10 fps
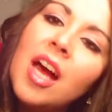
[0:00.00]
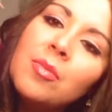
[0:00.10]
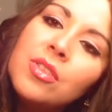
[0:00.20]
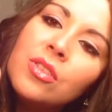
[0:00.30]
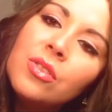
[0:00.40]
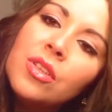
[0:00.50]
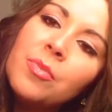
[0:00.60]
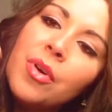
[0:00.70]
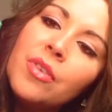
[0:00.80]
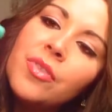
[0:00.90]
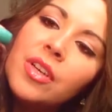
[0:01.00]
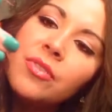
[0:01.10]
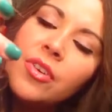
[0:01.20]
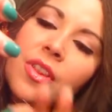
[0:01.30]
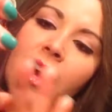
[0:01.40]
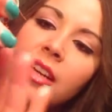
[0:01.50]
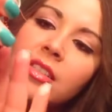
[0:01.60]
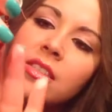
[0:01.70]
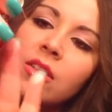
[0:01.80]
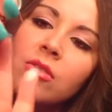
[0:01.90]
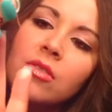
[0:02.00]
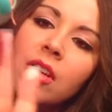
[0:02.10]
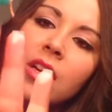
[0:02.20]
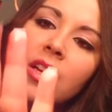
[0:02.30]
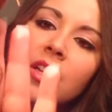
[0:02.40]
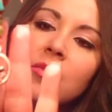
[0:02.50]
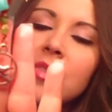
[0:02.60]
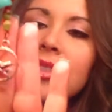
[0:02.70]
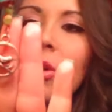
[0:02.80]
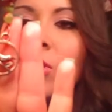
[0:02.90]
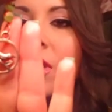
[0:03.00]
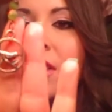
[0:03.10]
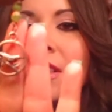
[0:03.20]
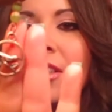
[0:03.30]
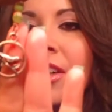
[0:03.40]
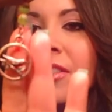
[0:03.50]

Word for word: absolutely perfect for that. So let me just hold it still. I